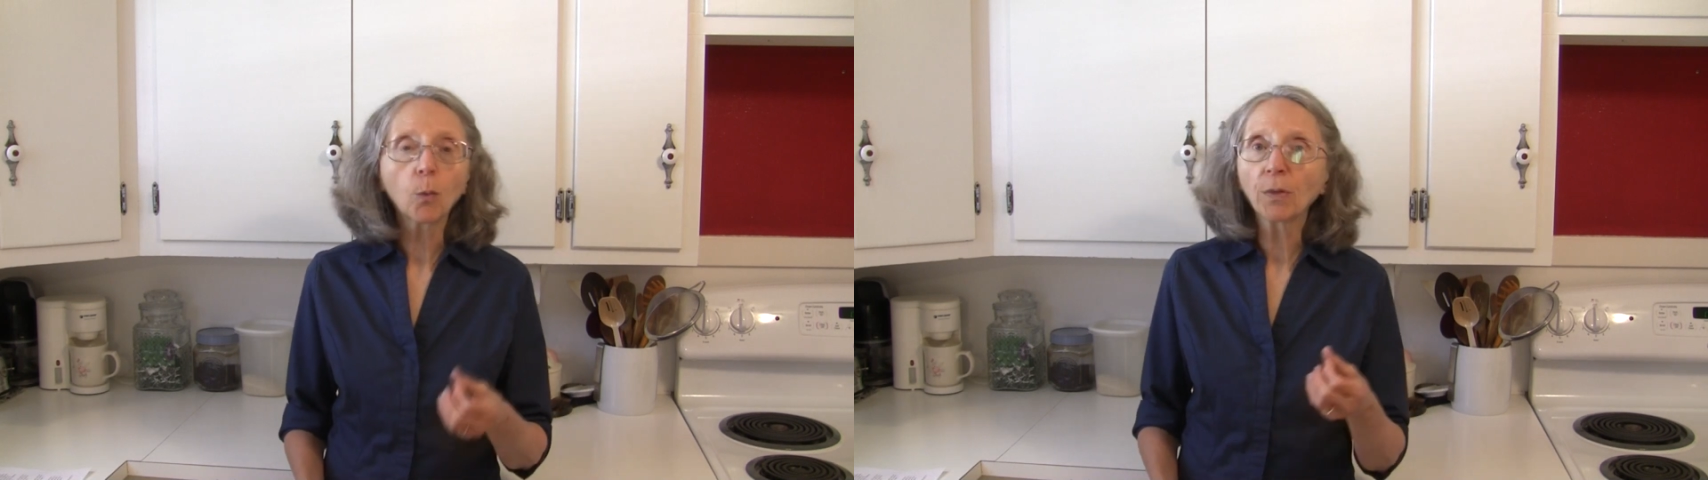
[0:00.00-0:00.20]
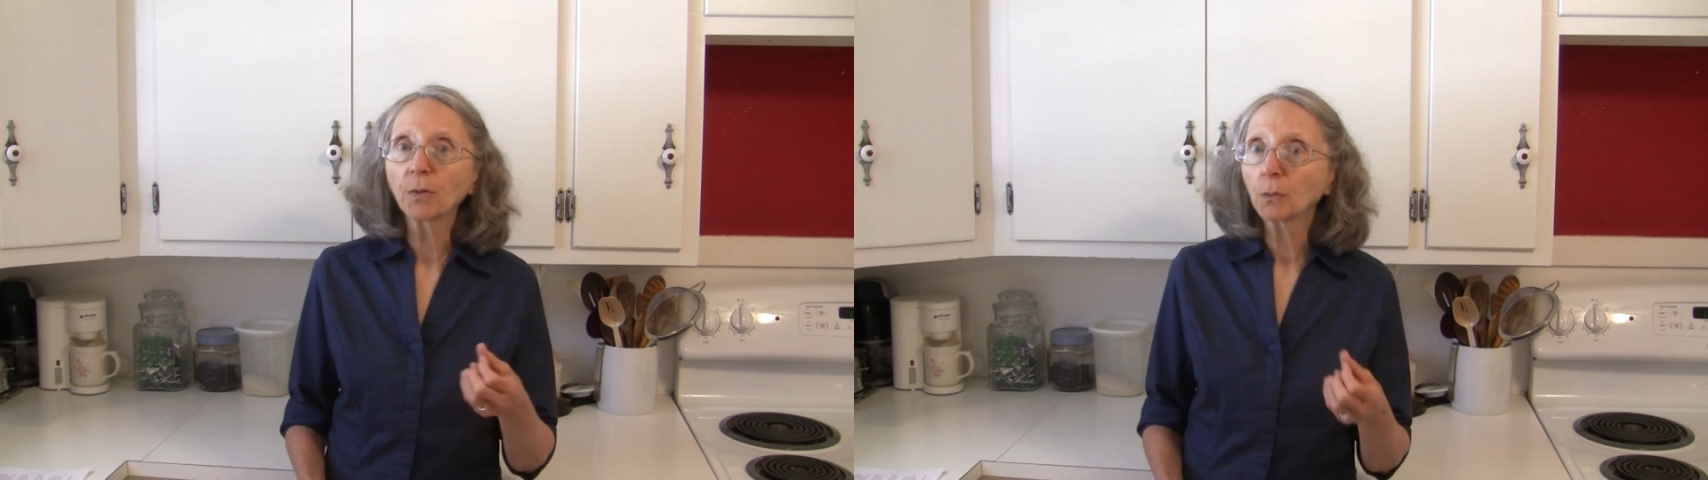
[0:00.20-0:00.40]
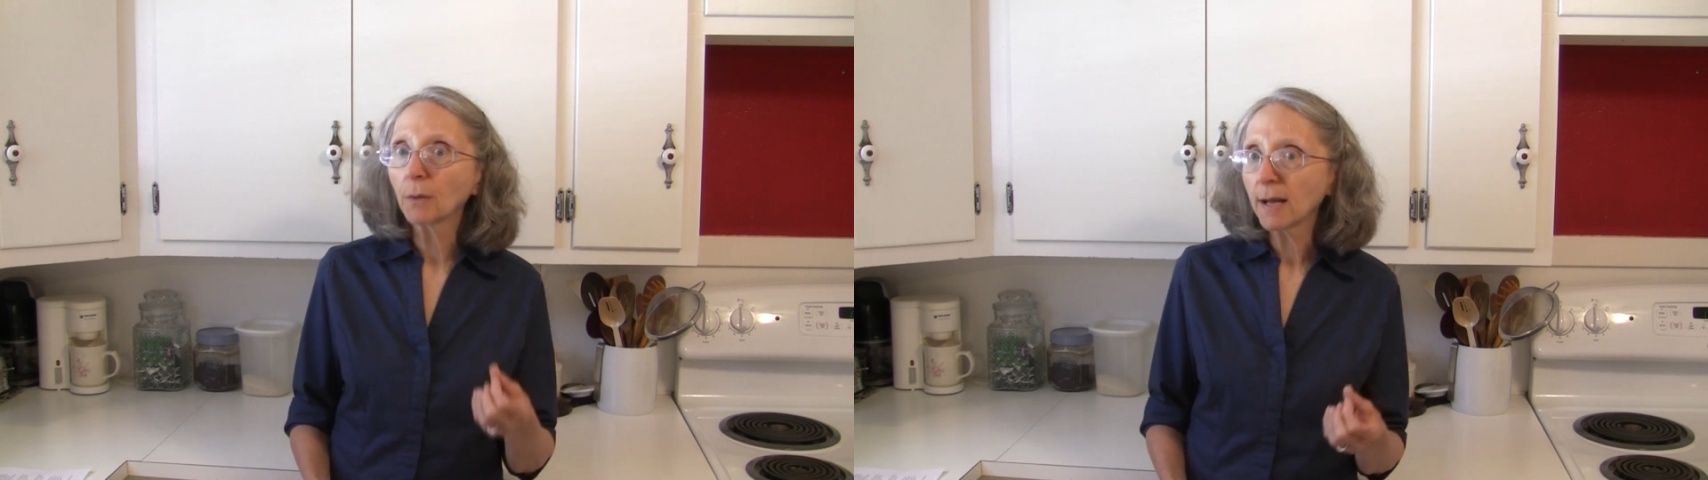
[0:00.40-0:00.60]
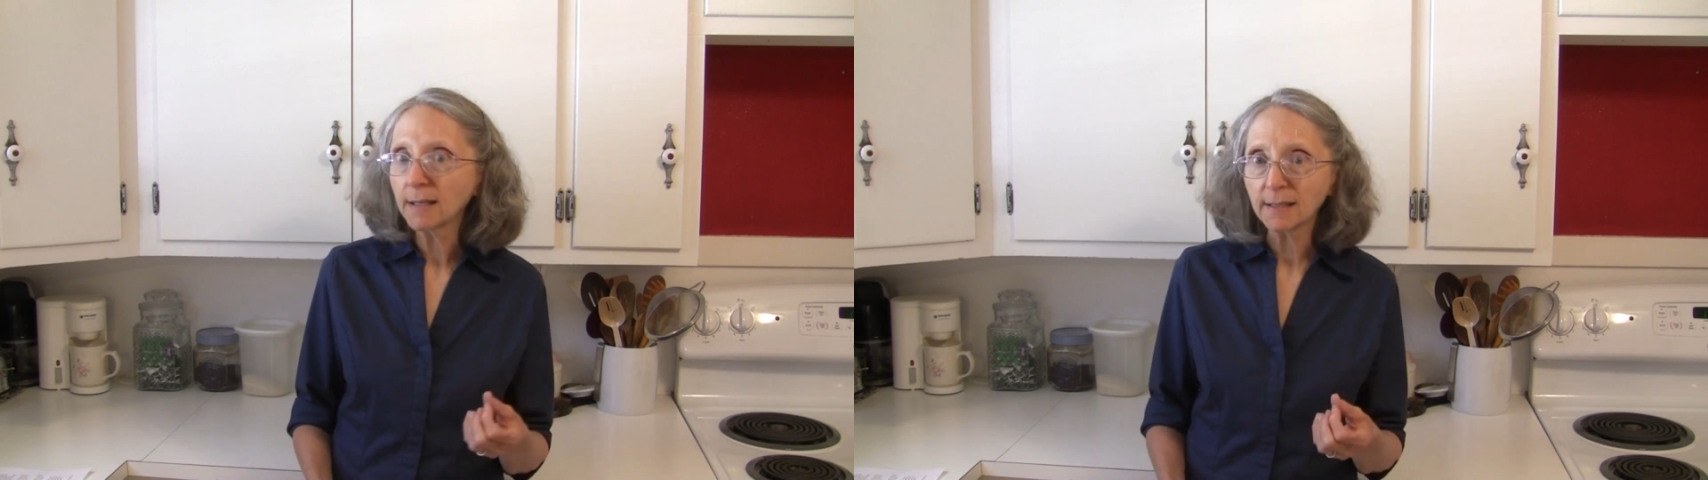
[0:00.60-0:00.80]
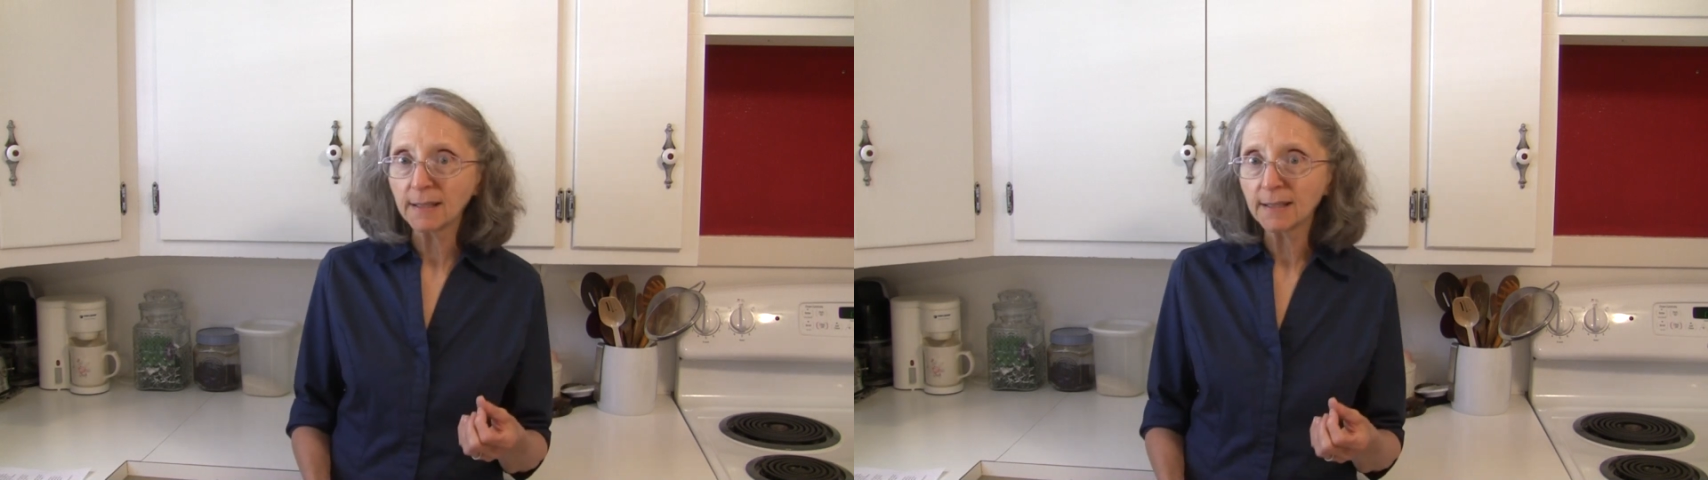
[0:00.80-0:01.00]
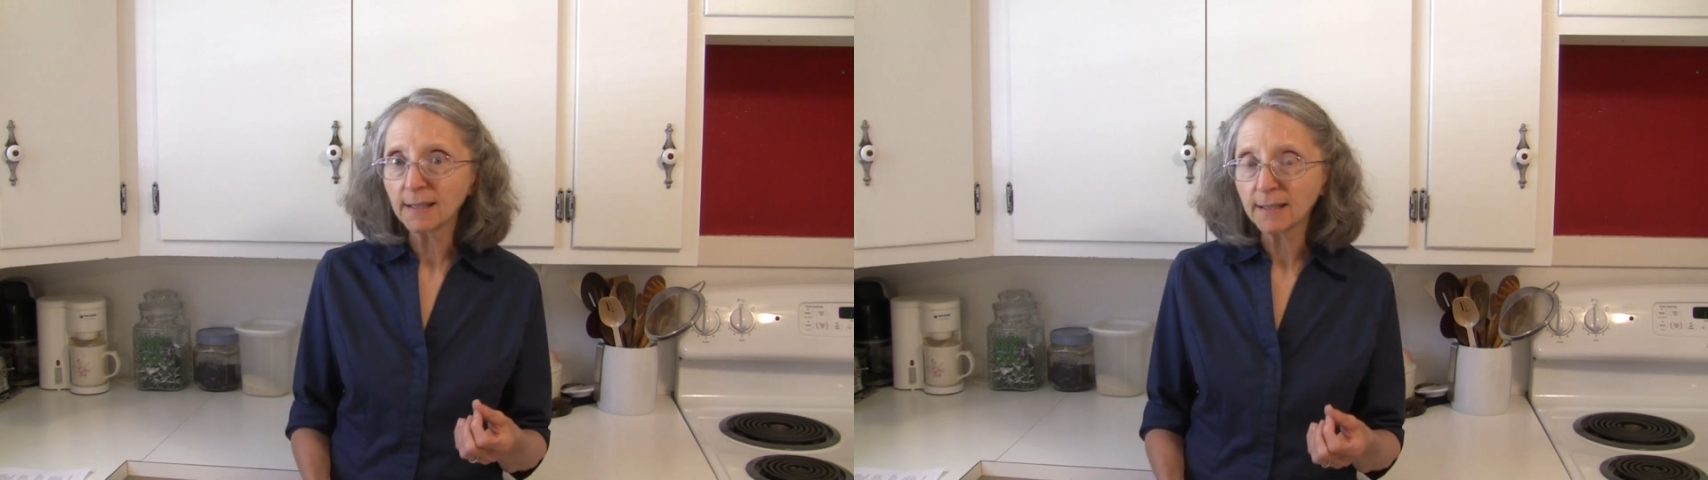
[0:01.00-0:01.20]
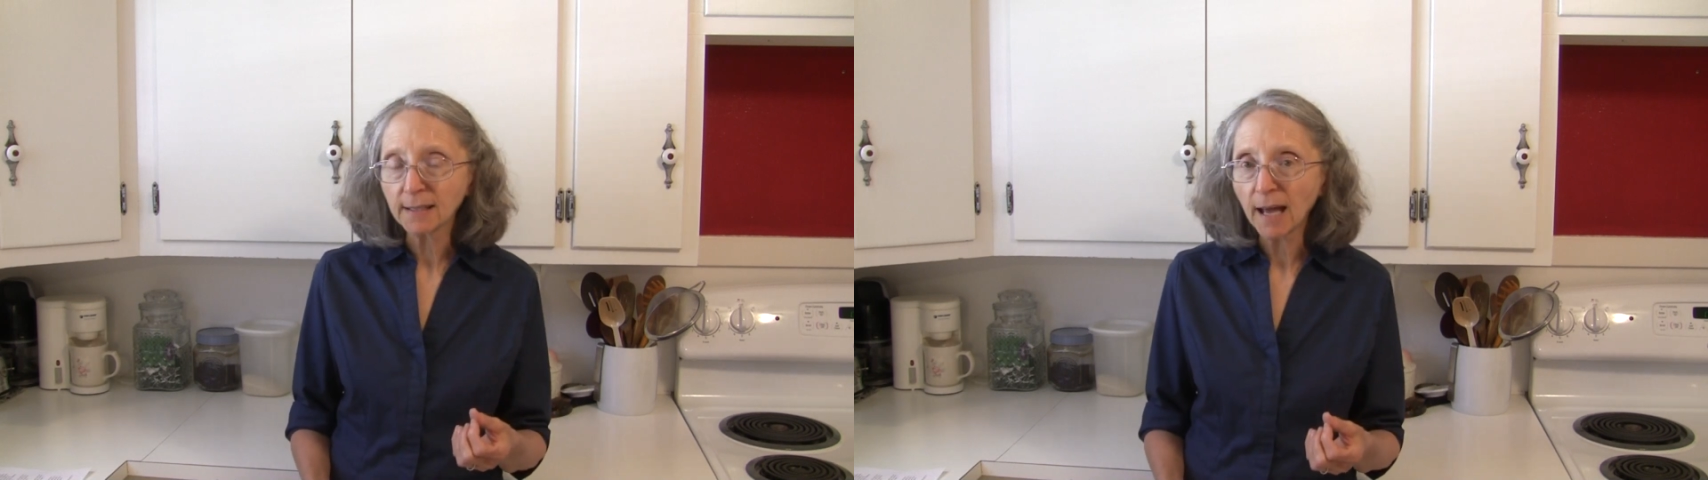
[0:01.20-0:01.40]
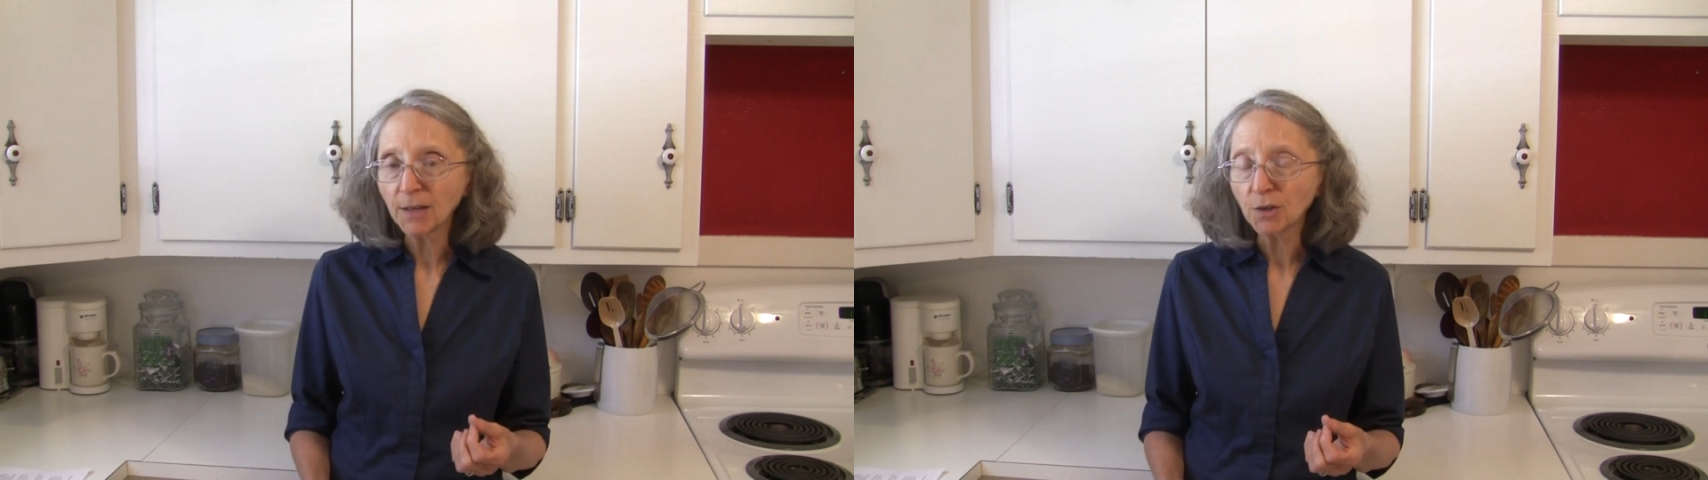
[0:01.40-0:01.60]
When the rice is as
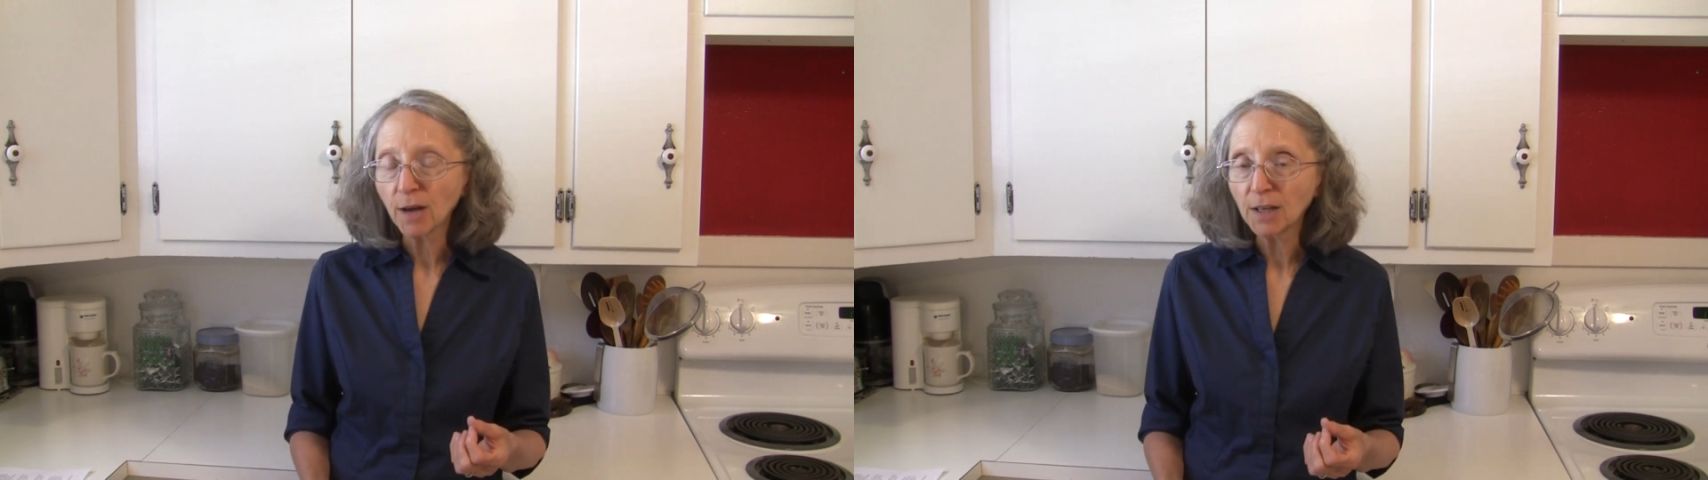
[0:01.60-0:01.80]
tender